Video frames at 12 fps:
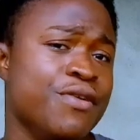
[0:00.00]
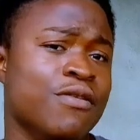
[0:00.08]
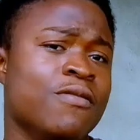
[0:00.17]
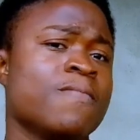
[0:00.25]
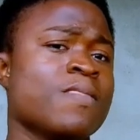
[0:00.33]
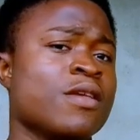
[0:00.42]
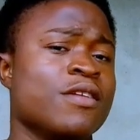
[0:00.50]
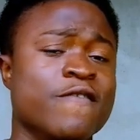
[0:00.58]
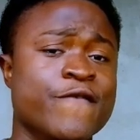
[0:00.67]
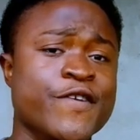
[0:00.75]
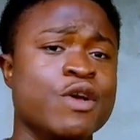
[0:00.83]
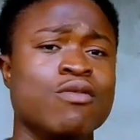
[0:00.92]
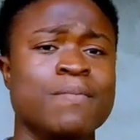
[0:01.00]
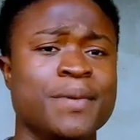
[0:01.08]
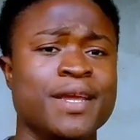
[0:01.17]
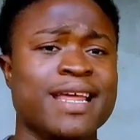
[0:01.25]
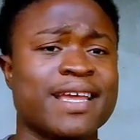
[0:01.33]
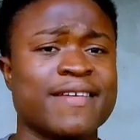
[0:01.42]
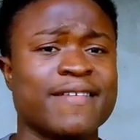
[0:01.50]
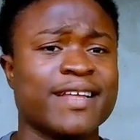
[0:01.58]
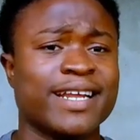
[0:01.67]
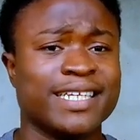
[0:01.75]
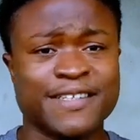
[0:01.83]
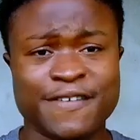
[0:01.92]
video. Your video will be like,
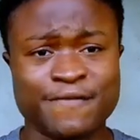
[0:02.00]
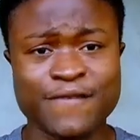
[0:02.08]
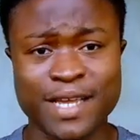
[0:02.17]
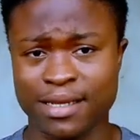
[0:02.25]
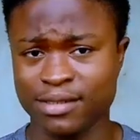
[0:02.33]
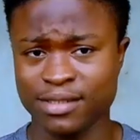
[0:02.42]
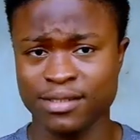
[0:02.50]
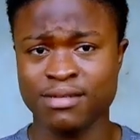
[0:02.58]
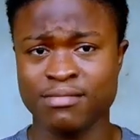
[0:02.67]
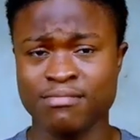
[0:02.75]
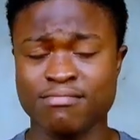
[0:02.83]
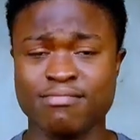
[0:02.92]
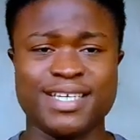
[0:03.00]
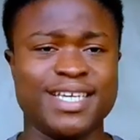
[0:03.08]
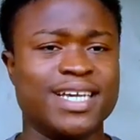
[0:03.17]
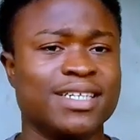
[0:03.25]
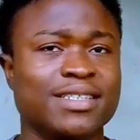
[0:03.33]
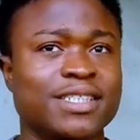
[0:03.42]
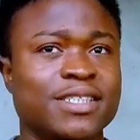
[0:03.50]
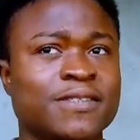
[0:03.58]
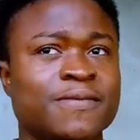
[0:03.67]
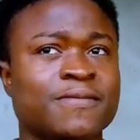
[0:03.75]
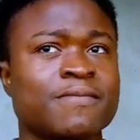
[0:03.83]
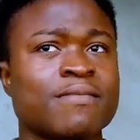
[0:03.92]
it's fake. Yes.
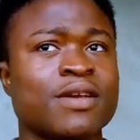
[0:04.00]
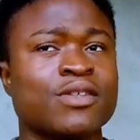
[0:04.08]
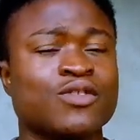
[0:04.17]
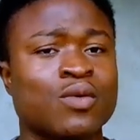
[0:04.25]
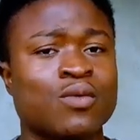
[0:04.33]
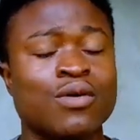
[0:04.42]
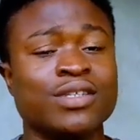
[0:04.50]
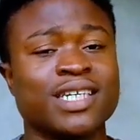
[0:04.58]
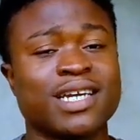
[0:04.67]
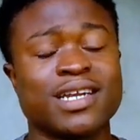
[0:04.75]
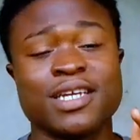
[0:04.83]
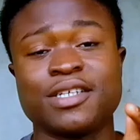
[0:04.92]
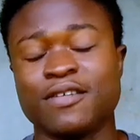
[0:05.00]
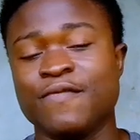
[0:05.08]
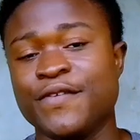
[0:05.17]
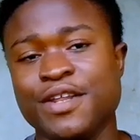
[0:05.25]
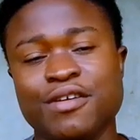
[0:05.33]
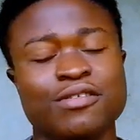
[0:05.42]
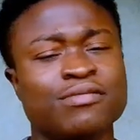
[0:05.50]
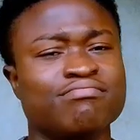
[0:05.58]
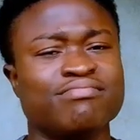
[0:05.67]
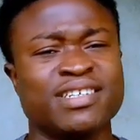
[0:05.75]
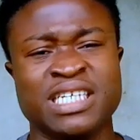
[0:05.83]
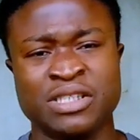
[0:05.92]
So once they click your video
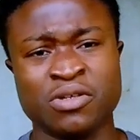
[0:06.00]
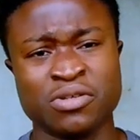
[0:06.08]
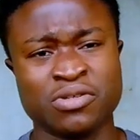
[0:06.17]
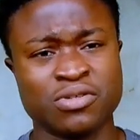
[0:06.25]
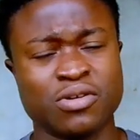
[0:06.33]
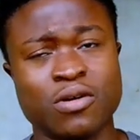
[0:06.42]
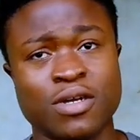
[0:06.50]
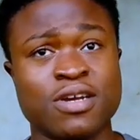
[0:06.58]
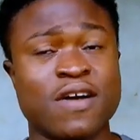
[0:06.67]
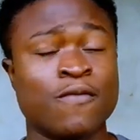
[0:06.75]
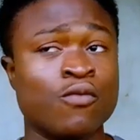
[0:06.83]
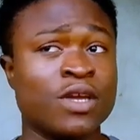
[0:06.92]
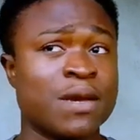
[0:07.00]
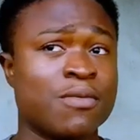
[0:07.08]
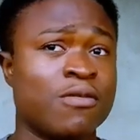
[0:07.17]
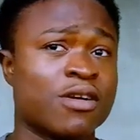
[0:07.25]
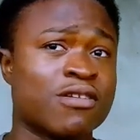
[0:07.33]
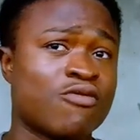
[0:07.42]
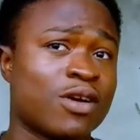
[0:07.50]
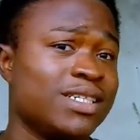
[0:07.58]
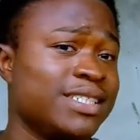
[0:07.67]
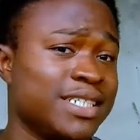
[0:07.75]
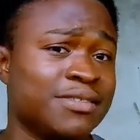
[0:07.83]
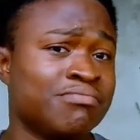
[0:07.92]
and it looks dull, it don't have good camera
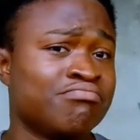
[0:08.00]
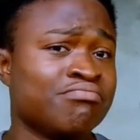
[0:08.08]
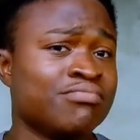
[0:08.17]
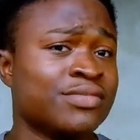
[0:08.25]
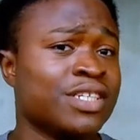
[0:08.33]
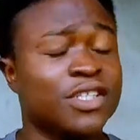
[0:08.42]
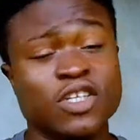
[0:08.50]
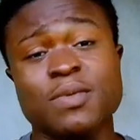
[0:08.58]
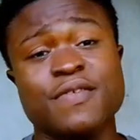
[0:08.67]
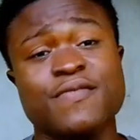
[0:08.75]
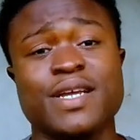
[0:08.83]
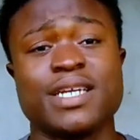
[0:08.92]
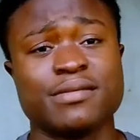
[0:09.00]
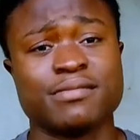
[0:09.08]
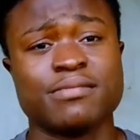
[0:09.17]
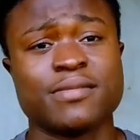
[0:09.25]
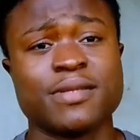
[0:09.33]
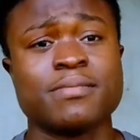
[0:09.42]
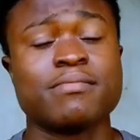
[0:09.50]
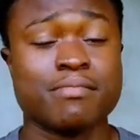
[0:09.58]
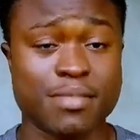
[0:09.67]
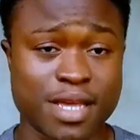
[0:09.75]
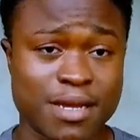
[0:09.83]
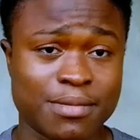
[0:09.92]
quality, it's gonna be fake.
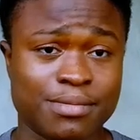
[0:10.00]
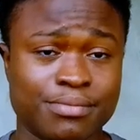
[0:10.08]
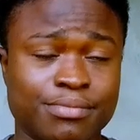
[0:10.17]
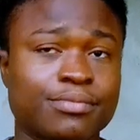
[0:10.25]
Yeah.